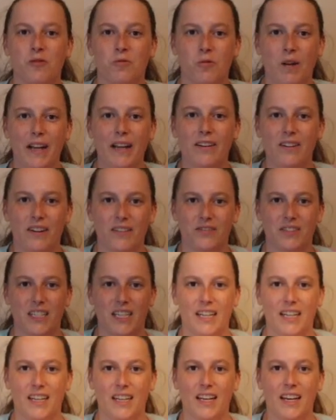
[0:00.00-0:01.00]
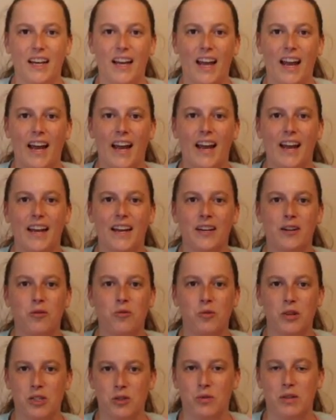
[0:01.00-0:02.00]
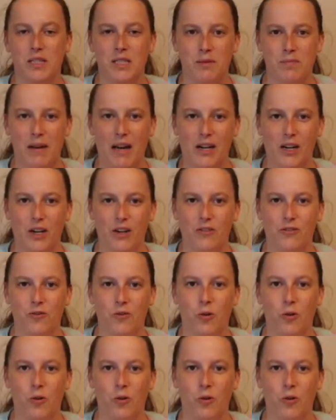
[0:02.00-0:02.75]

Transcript: weightlifting and which one's better